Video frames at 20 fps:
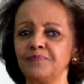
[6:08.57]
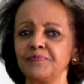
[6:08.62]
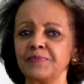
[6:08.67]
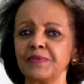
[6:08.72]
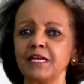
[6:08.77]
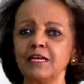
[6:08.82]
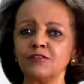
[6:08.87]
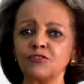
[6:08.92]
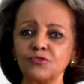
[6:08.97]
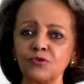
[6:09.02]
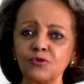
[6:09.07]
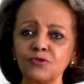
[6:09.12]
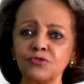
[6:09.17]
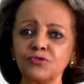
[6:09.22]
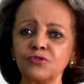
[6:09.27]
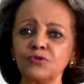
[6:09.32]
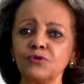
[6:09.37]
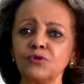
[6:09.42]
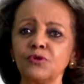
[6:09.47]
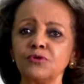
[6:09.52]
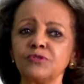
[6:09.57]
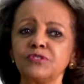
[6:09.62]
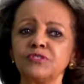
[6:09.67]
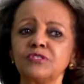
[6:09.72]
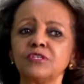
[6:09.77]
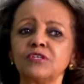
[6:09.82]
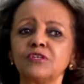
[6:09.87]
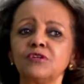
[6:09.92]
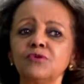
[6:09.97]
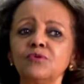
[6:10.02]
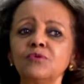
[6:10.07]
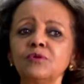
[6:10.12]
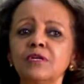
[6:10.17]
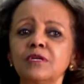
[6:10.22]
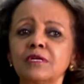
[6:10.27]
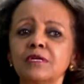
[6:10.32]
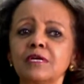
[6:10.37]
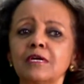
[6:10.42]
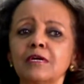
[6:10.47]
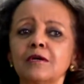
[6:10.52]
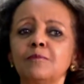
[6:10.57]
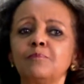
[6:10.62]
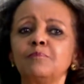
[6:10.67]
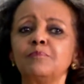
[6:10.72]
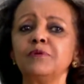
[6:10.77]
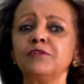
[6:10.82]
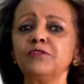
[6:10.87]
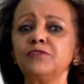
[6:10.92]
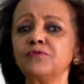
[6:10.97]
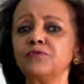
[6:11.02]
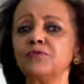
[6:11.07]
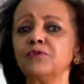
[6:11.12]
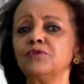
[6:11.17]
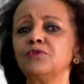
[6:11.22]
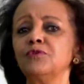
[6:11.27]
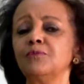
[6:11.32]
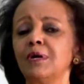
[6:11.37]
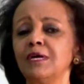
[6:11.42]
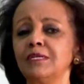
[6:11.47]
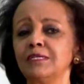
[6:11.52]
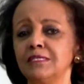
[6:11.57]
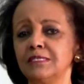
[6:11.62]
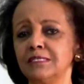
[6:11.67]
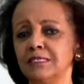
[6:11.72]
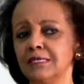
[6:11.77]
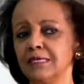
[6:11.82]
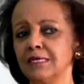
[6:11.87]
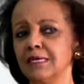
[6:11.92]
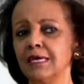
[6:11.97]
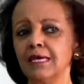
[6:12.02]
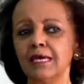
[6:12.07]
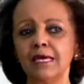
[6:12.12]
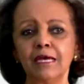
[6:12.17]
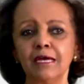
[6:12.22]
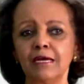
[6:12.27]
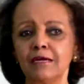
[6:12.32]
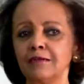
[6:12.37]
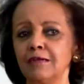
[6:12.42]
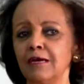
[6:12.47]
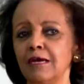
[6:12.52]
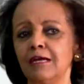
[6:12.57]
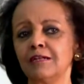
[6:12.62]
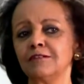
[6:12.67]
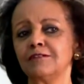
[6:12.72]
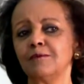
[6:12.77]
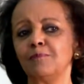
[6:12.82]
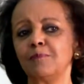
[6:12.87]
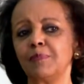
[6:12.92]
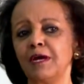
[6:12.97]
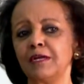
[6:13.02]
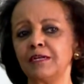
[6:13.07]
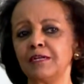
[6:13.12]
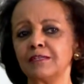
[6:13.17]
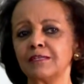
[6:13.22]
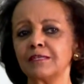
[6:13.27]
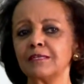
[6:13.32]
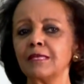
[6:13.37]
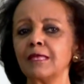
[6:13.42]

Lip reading: It's also not securing a peaceful humanity and a healthy planet.